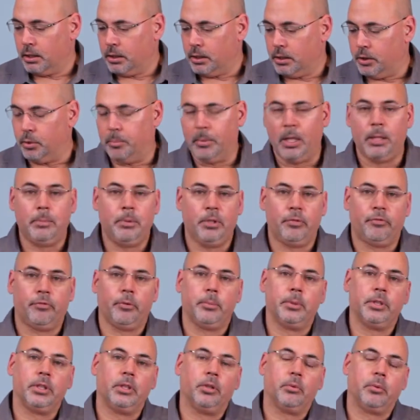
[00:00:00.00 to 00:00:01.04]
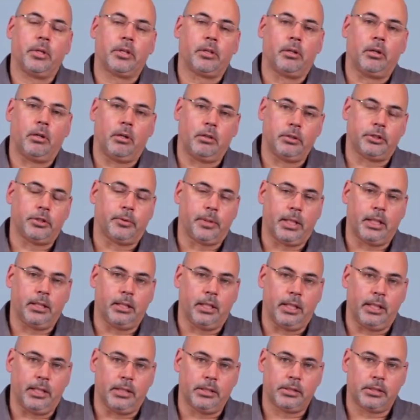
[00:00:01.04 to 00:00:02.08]
You may be familiar with our all-terrain
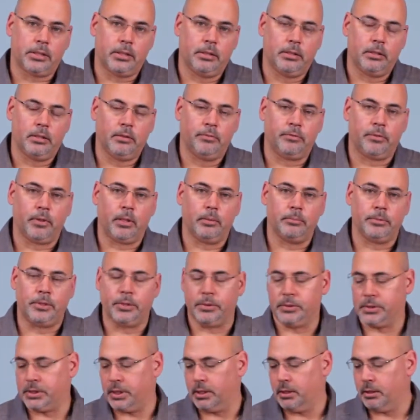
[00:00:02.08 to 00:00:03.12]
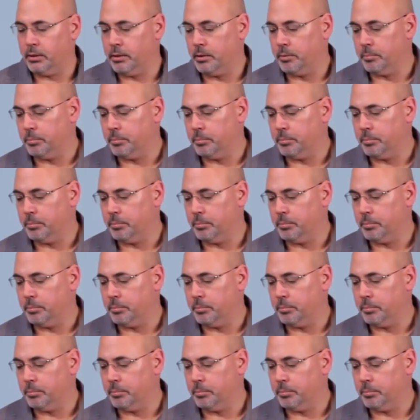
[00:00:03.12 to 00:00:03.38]
legs from Doozy,